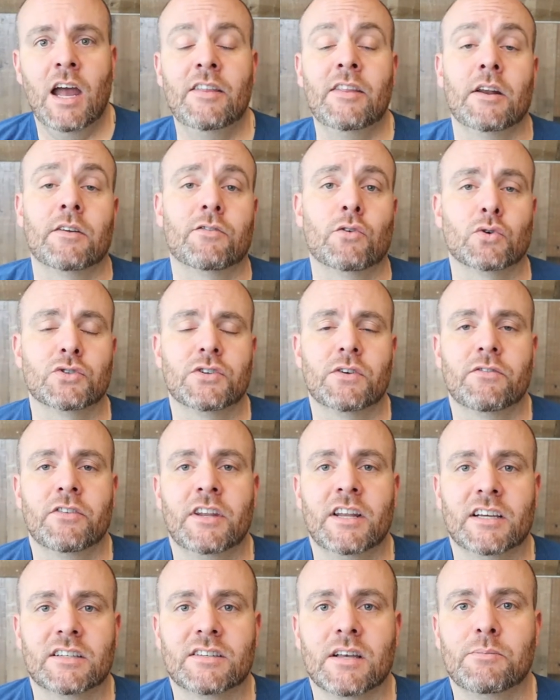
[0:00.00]
And then of course over
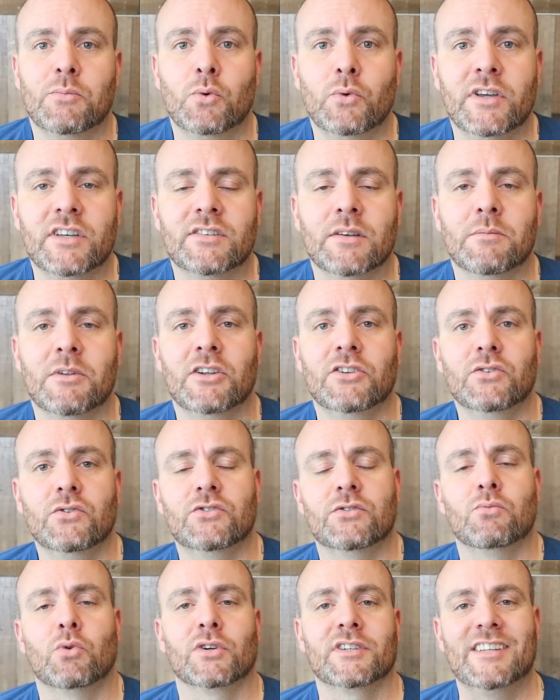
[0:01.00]
the next couple weeks, I'm going to do
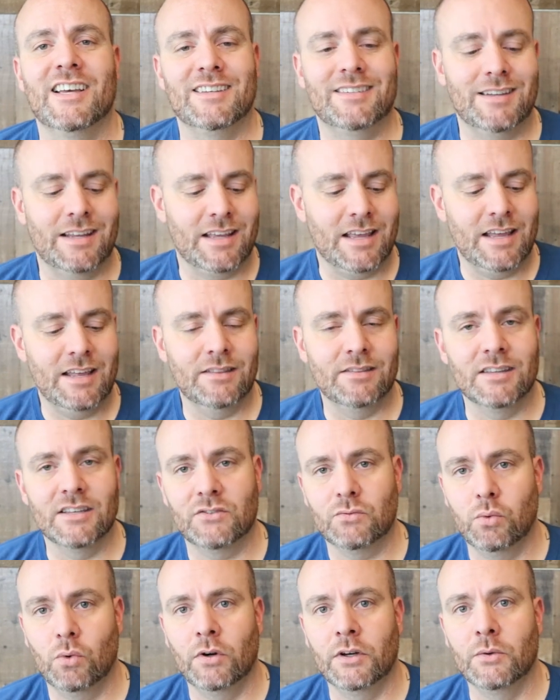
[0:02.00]
some more testing in
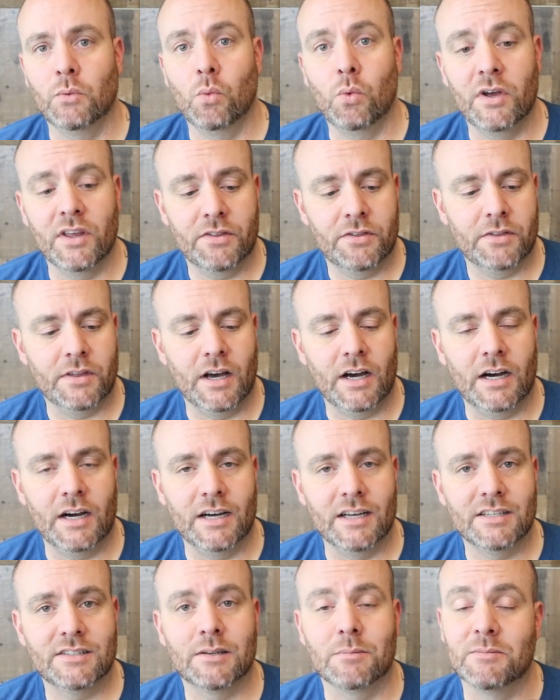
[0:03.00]
this one with
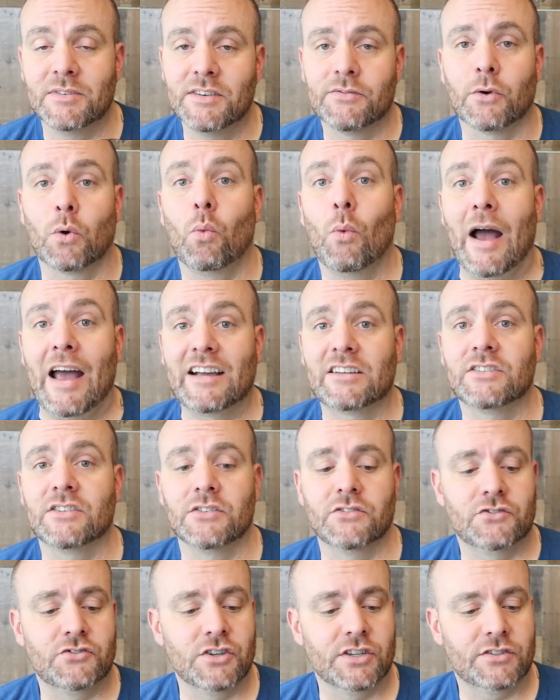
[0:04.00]
uh, some different
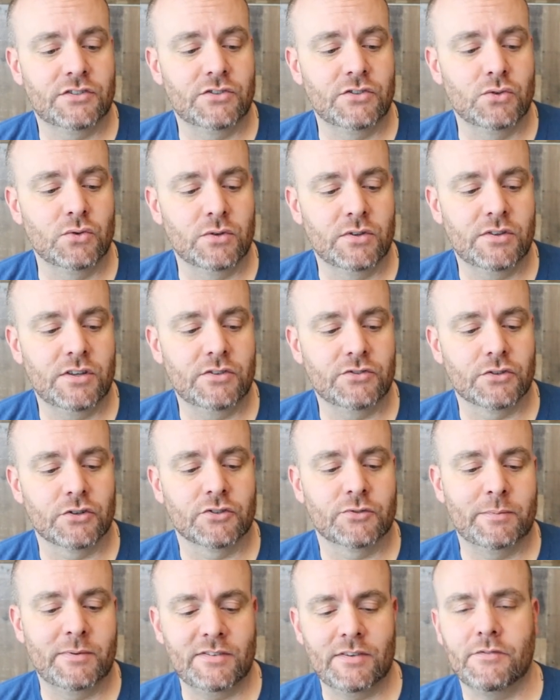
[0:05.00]
waxes just to, these
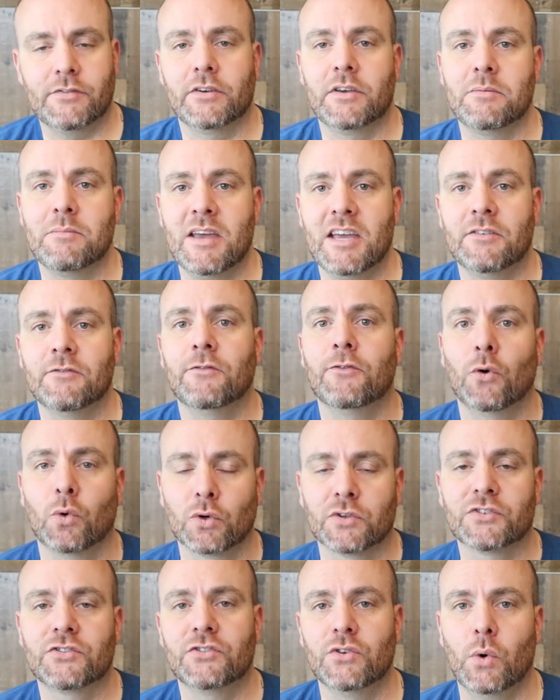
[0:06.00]
are specifically made
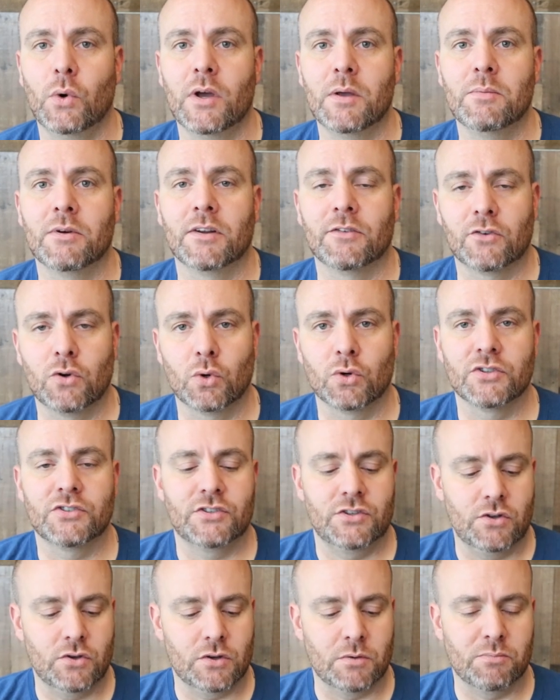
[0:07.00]
for soy, but of
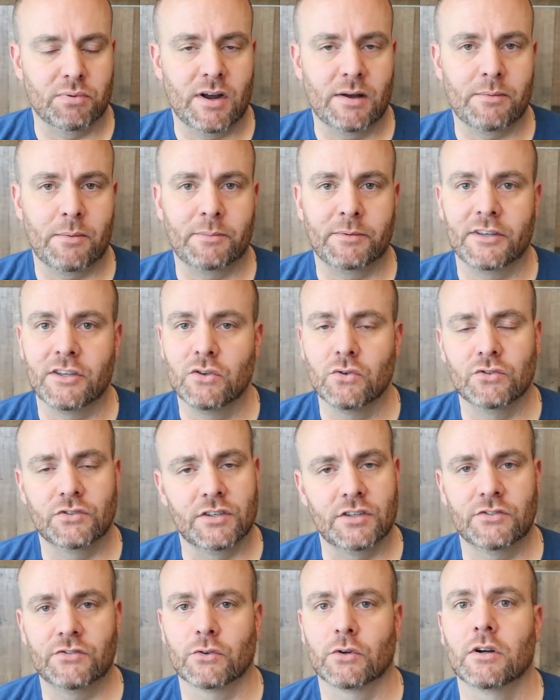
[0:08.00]
course you can probably use
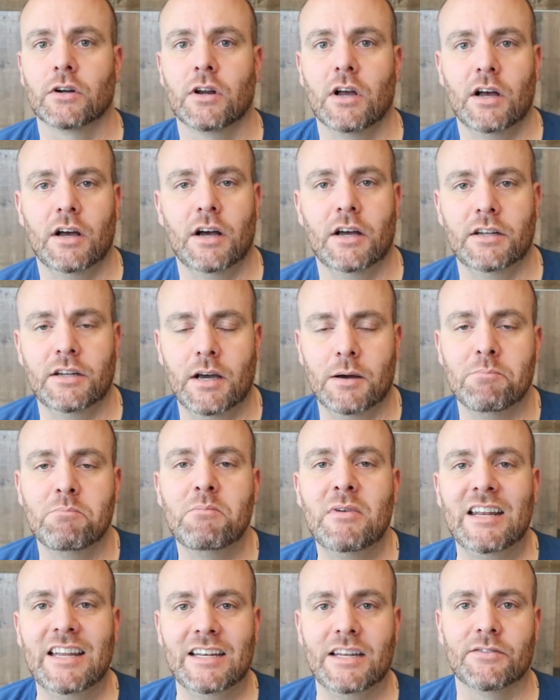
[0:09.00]
these for uh,
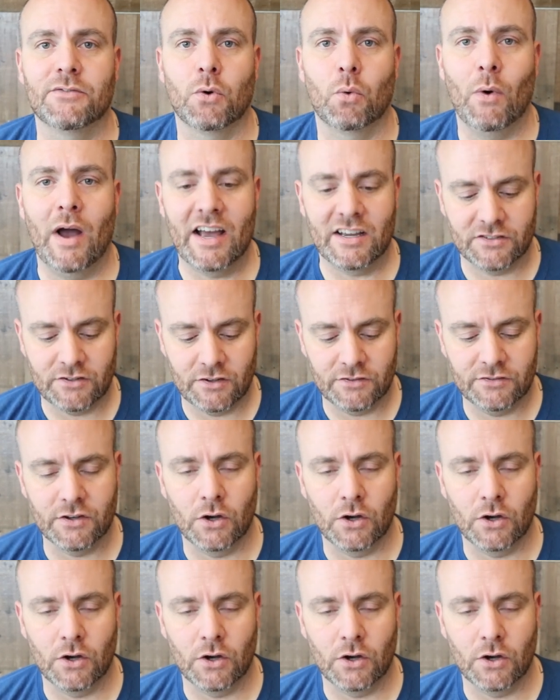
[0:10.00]
many different waxes.